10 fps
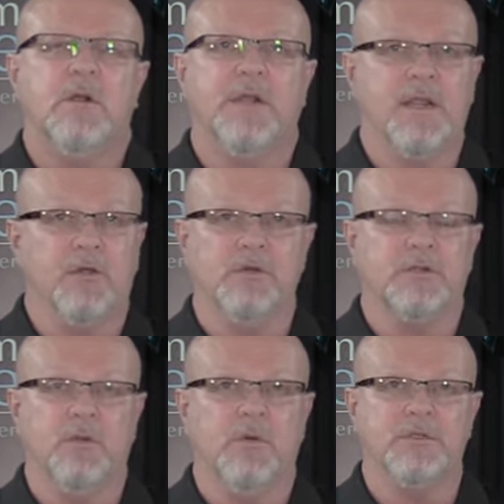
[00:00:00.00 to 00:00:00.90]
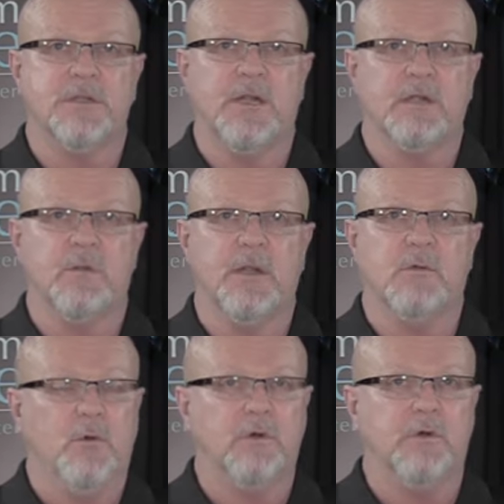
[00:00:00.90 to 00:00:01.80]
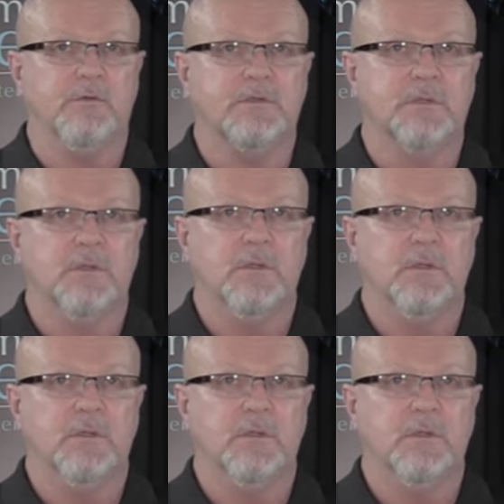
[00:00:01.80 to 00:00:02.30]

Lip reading: leaders are the ones that act like wolves,